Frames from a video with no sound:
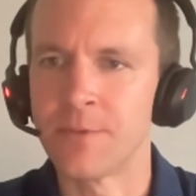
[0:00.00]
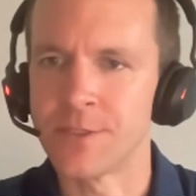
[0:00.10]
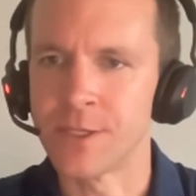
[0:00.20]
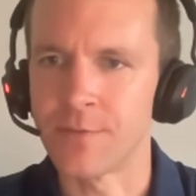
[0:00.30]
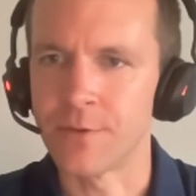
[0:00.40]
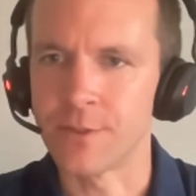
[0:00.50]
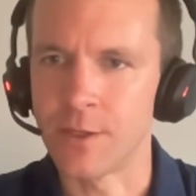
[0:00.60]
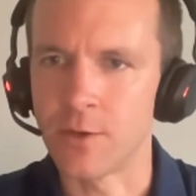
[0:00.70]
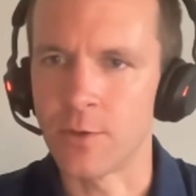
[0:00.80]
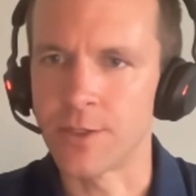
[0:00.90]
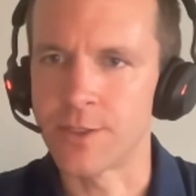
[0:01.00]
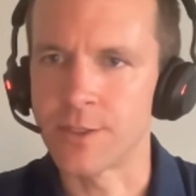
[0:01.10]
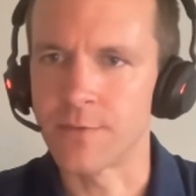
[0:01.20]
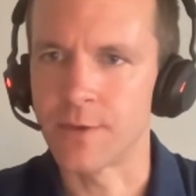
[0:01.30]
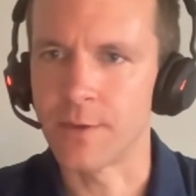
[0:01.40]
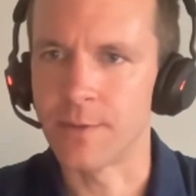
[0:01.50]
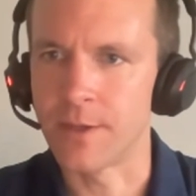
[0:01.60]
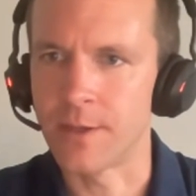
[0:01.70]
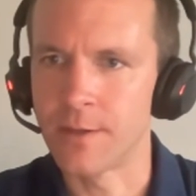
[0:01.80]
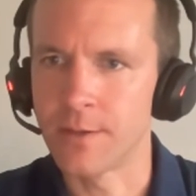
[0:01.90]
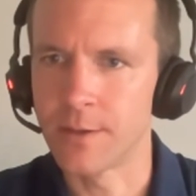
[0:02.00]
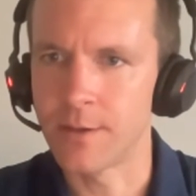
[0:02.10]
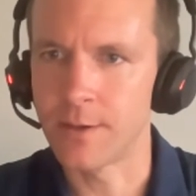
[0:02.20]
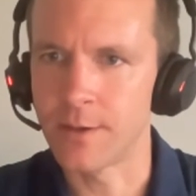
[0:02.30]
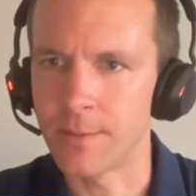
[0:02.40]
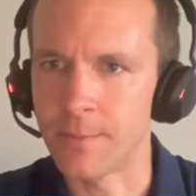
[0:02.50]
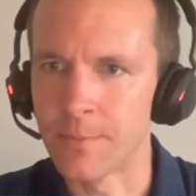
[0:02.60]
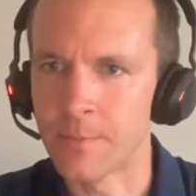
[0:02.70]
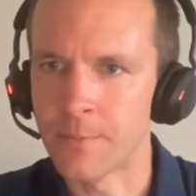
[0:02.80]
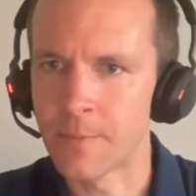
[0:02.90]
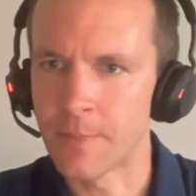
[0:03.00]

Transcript: let me see if there's any questions that have come in. Um,